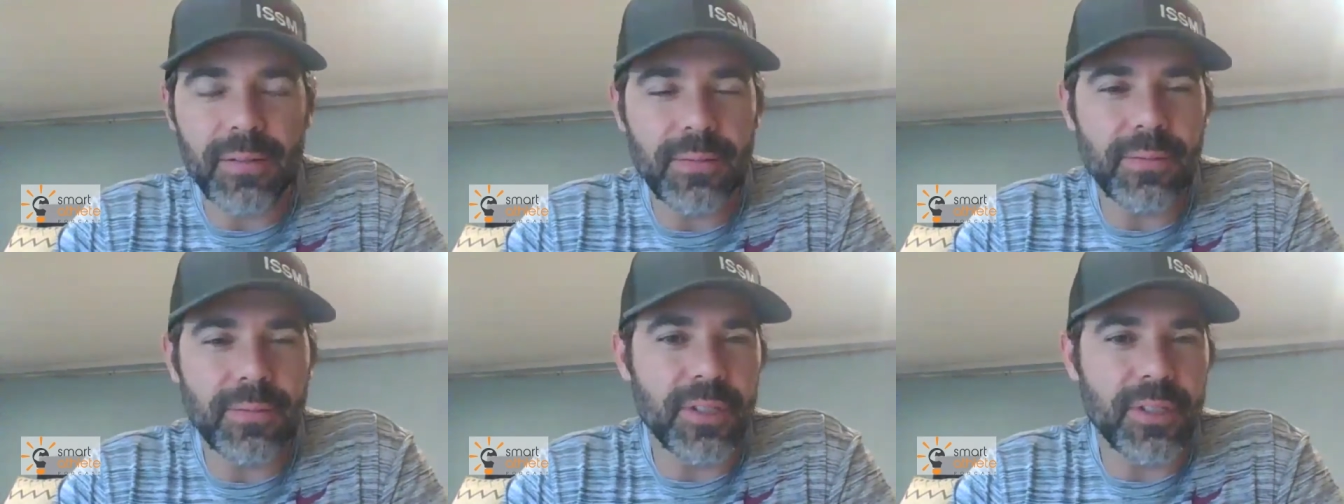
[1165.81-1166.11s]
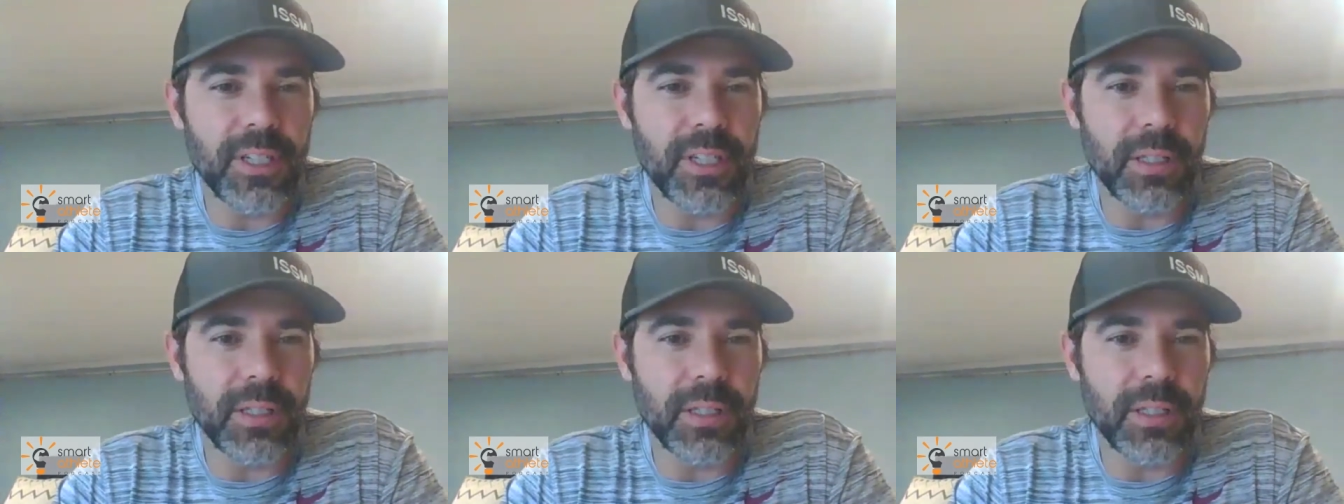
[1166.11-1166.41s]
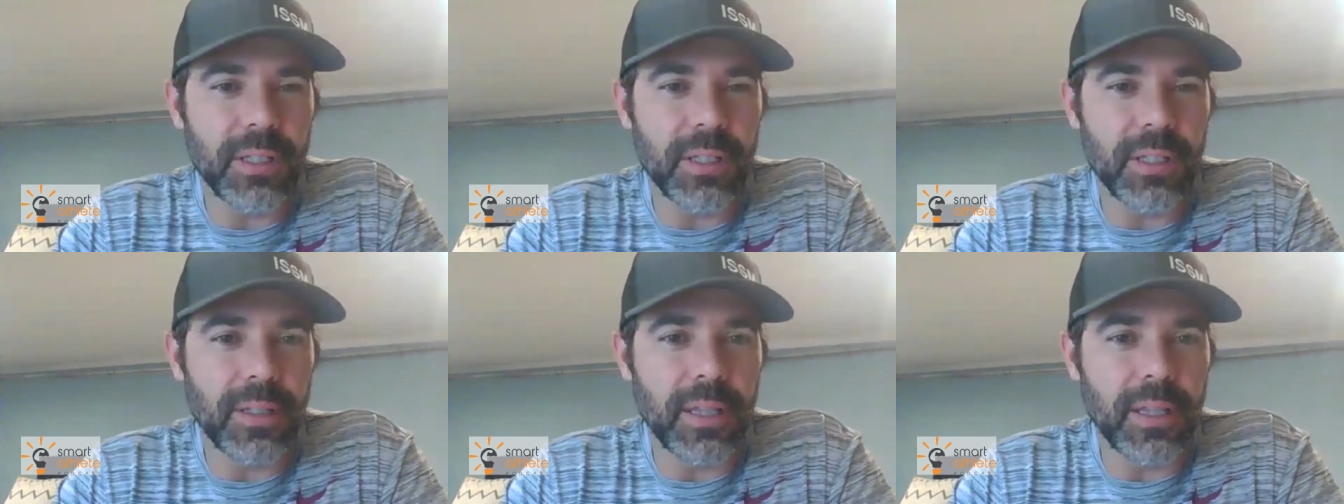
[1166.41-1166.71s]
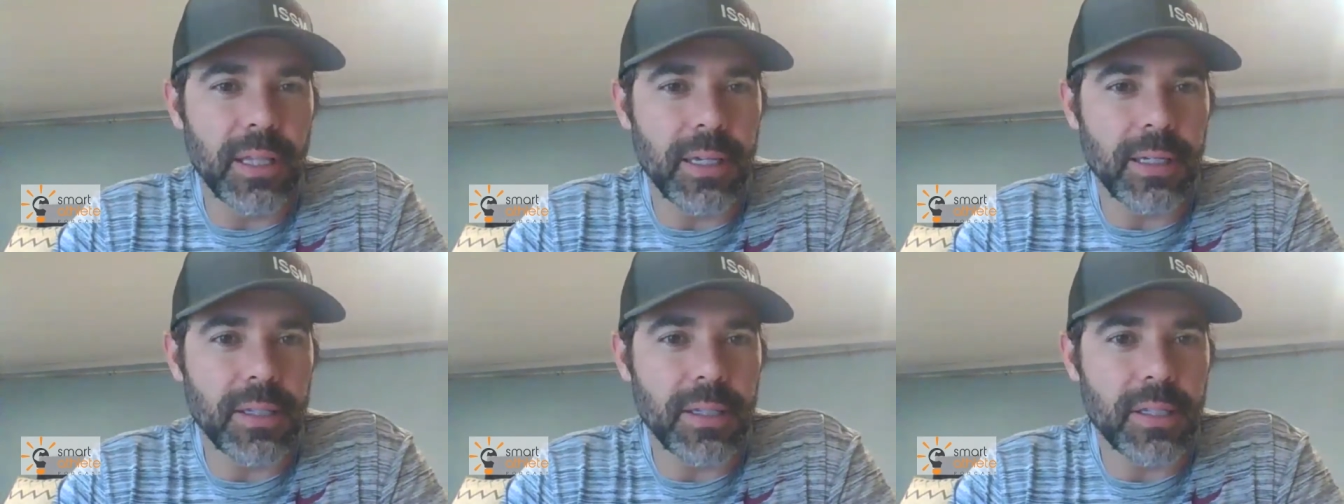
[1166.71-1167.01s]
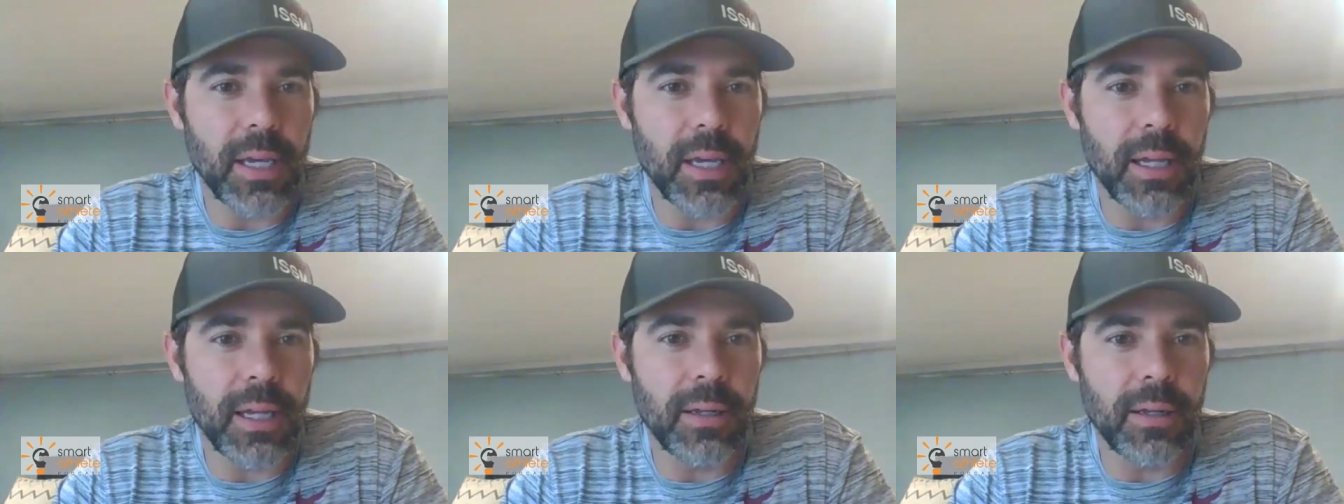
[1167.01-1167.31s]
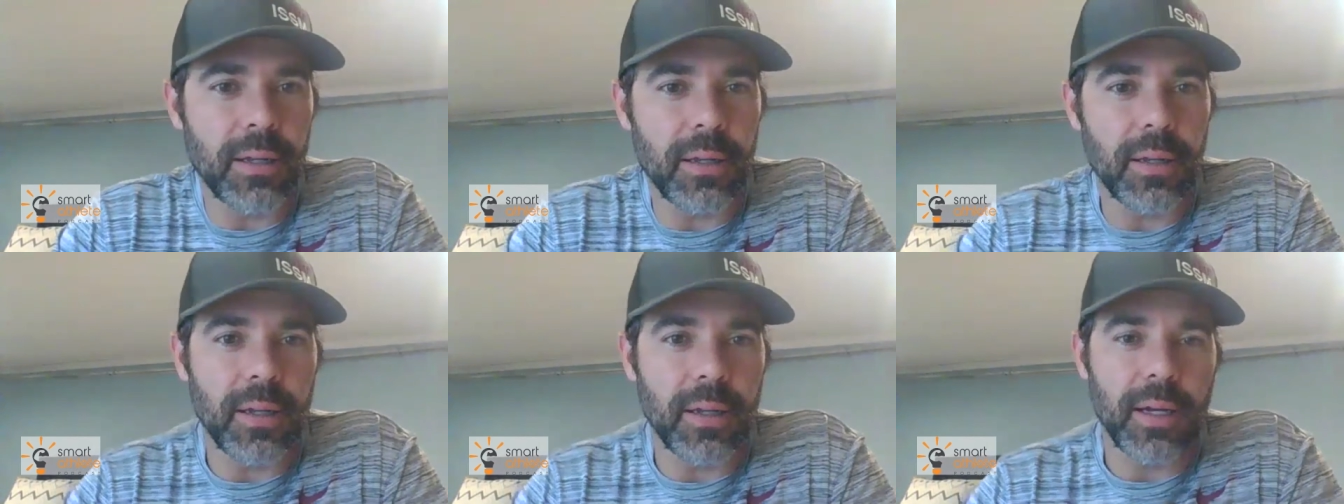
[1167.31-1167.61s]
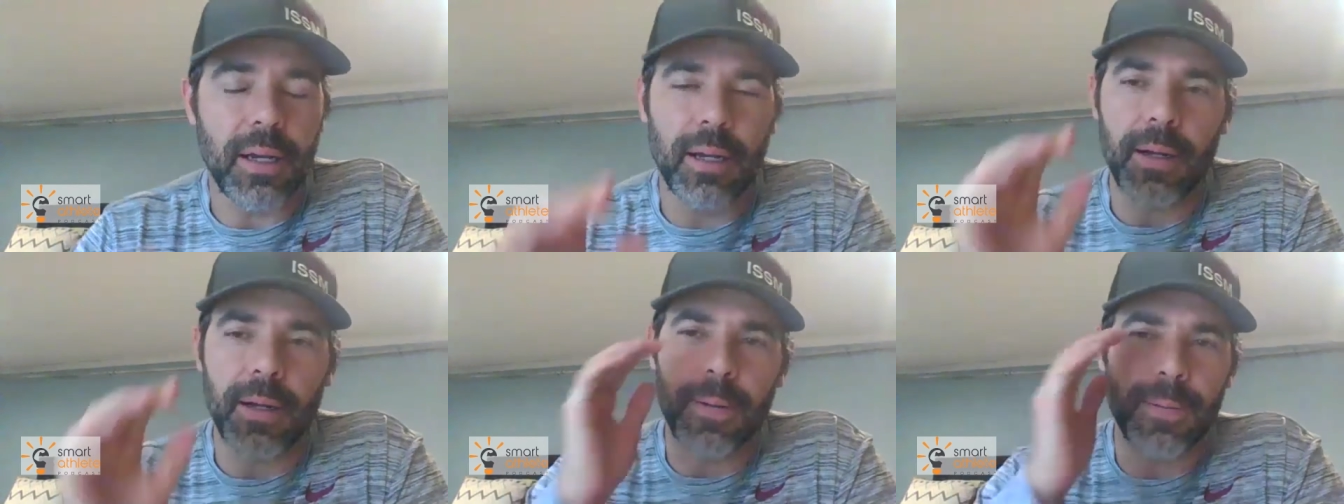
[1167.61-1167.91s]
silly things and
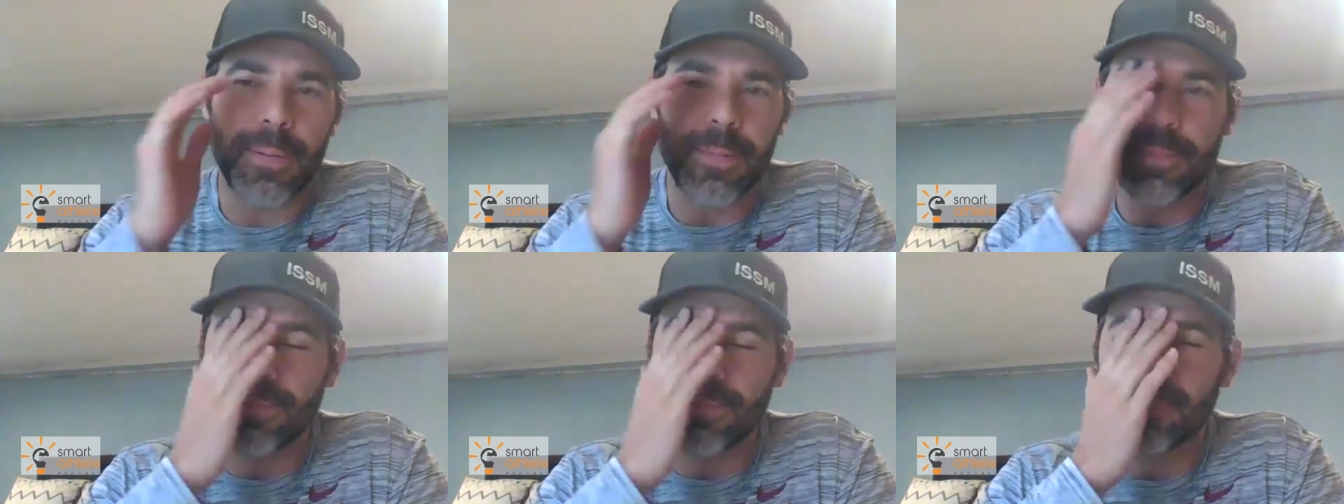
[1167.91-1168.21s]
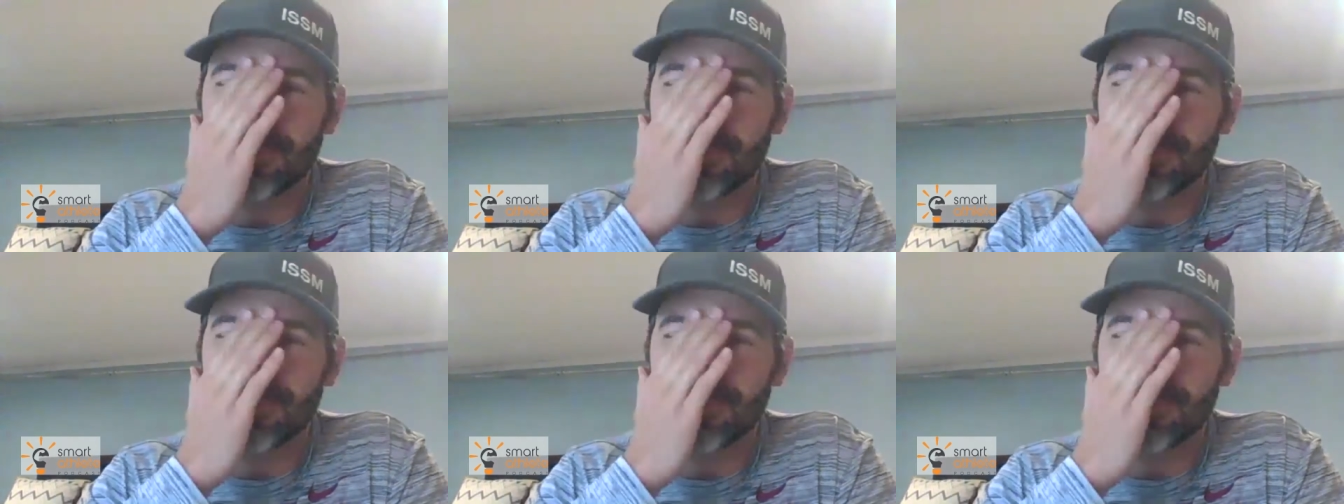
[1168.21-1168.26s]
um,